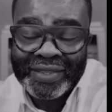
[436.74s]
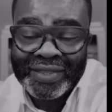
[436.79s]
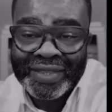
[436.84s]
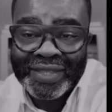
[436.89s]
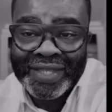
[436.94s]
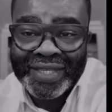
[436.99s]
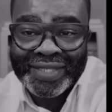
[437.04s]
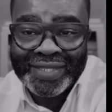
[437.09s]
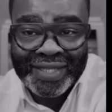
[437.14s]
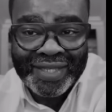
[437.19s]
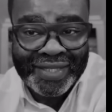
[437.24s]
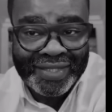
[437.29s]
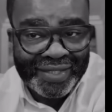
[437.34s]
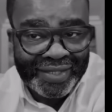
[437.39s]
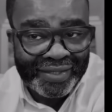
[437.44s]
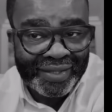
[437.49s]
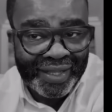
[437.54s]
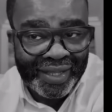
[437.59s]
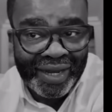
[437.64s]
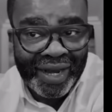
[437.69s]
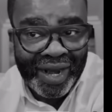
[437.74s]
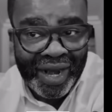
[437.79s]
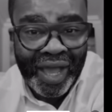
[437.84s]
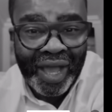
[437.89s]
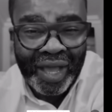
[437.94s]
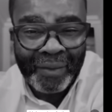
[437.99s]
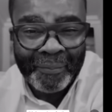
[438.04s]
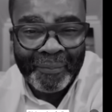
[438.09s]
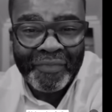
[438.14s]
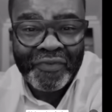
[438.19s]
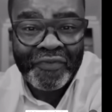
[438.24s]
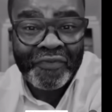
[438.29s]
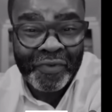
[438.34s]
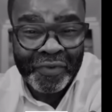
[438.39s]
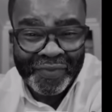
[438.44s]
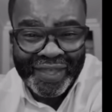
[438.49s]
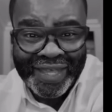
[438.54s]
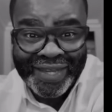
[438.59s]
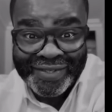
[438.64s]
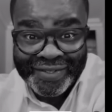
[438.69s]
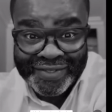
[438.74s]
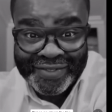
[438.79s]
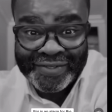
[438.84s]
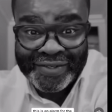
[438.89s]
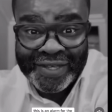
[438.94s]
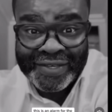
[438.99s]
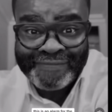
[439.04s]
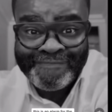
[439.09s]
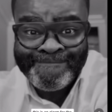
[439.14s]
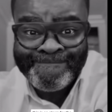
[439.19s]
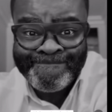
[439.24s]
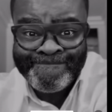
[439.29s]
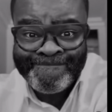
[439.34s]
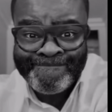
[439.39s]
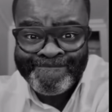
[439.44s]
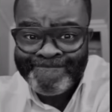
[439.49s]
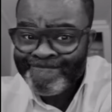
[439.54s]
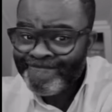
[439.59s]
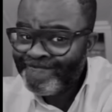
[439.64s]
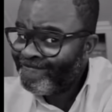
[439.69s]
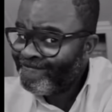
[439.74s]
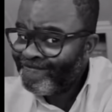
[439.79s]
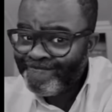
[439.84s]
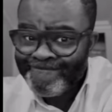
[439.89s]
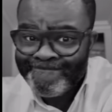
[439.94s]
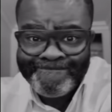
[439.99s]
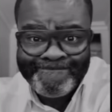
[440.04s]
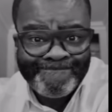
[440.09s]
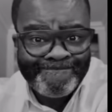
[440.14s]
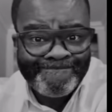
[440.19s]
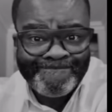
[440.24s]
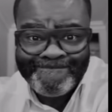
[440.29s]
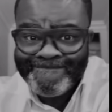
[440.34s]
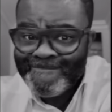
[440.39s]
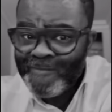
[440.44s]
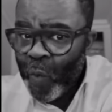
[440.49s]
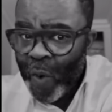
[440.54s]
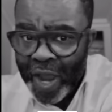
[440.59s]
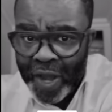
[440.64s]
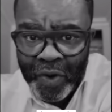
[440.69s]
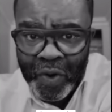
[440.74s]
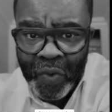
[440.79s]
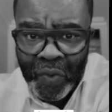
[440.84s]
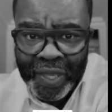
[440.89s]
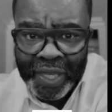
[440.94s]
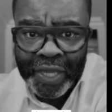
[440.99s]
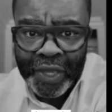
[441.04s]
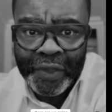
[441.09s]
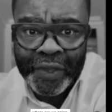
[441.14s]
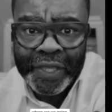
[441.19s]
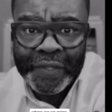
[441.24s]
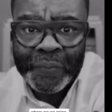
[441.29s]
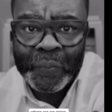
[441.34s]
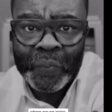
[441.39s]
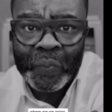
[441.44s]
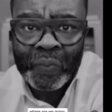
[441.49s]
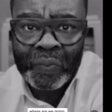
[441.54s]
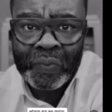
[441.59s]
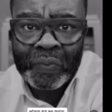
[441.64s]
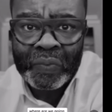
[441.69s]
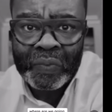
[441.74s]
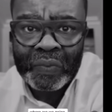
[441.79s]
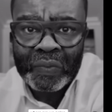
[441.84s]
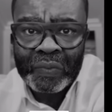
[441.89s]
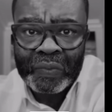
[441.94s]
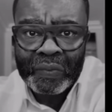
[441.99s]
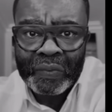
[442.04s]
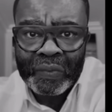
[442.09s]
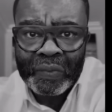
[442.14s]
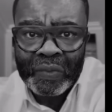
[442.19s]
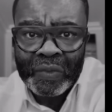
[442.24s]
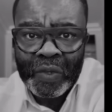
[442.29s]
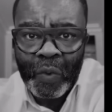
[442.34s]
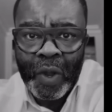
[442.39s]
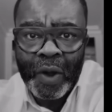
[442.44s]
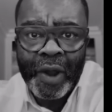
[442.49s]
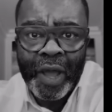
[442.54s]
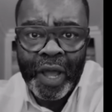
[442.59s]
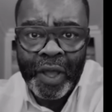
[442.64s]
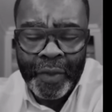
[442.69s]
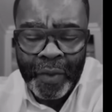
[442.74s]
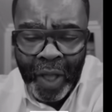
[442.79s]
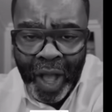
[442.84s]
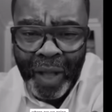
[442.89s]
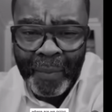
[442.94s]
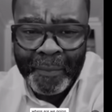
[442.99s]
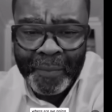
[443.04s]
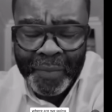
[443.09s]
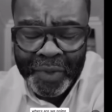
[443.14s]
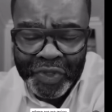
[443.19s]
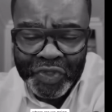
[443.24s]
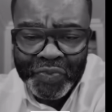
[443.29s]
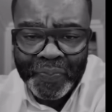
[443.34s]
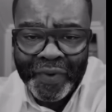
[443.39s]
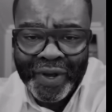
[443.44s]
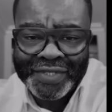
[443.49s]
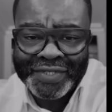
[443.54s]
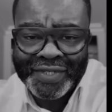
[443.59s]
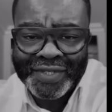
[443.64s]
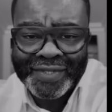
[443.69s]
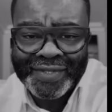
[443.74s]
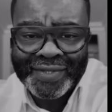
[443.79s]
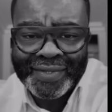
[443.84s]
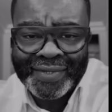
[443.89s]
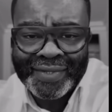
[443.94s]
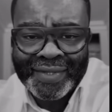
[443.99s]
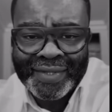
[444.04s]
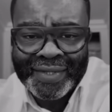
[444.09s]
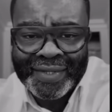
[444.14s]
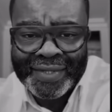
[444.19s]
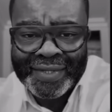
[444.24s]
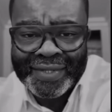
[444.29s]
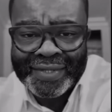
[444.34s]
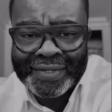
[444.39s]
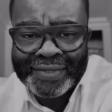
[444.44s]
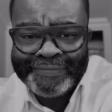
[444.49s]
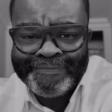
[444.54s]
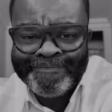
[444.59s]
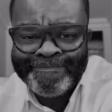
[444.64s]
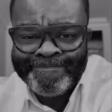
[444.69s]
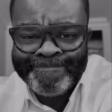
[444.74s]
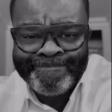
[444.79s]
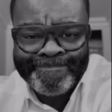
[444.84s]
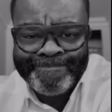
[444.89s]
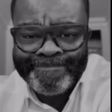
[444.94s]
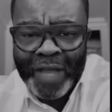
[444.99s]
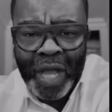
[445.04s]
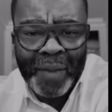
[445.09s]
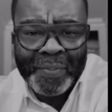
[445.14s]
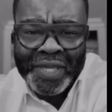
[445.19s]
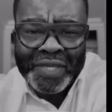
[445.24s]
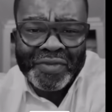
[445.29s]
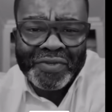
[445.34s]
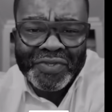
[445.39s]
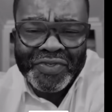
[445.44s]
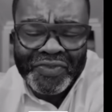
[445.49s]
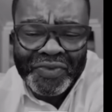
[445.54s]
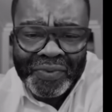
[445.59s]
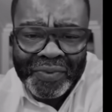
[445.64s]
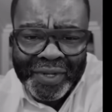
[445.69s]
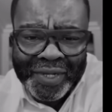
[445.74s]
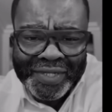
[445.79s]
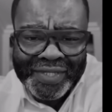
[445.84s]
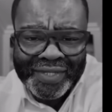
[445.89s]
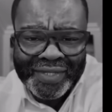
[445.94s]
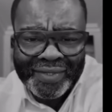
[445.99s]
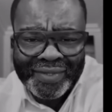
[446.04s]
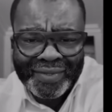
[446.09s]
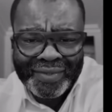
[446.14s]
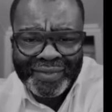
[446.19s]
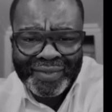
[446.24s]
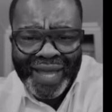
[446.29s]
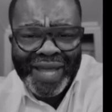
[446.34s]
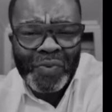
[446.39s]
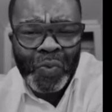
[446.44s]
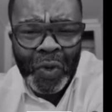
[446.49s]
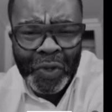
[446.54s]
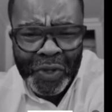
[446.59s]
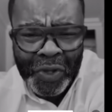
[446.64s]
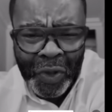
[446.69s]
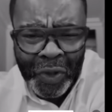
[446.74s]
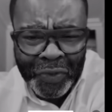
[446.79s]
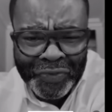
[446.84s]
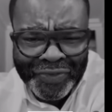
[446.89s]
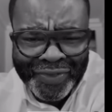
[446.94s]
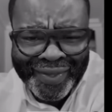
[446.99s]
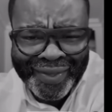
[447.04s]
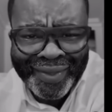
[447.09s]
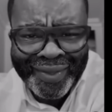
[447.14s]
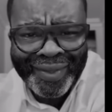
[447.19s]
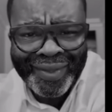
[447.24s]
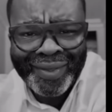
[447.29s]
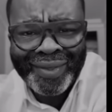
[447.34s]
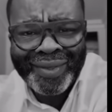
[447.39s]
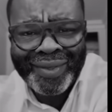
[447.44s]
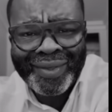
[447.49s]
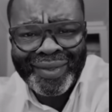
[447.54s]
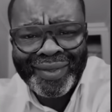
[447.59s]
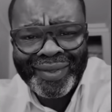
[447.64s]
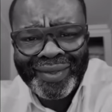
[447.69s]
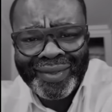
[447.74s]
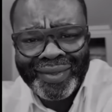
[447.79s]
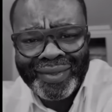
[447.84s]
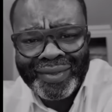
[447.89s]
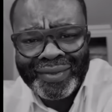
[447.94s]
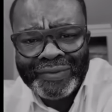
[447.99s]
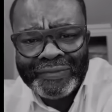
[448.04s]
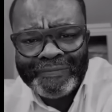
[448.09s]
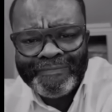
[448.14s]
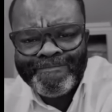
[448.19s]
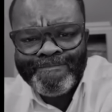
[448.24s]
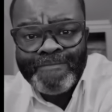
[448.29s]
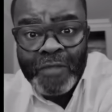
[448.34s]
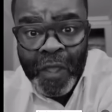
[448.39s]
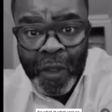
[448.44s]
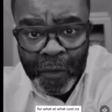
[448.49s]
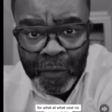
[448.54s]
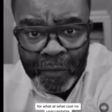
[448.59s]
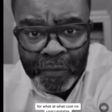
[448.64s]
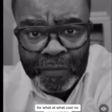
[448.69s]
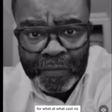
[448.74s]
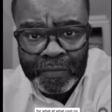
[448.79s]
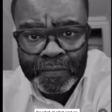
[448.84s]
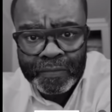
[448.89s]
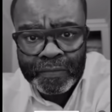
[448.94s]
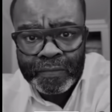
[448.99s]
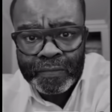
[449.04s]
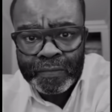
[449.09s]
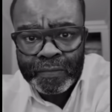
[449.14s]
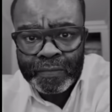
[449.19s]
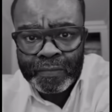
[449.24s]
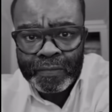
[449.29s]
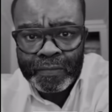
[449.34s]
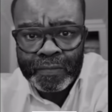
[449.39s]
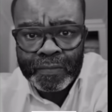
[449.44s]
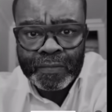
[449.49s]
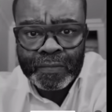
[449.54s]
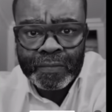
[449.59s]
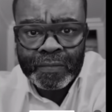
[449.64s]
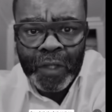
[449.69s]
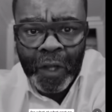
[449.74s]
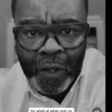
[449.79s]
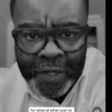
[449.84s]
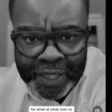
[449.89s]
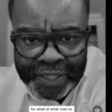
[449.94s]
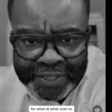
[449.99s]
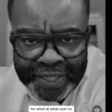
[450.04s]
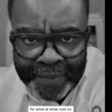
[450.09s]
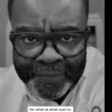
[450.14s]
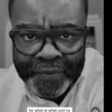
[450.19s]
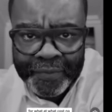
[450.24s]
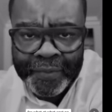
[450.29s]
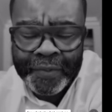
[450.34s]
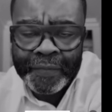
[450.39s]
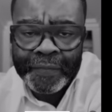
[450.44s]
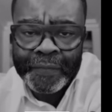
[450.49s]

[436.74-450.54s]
This is an alarm for the industry. Where are we going? Where are our most precious? Are being used for what? At what cost? No. Unacceptable.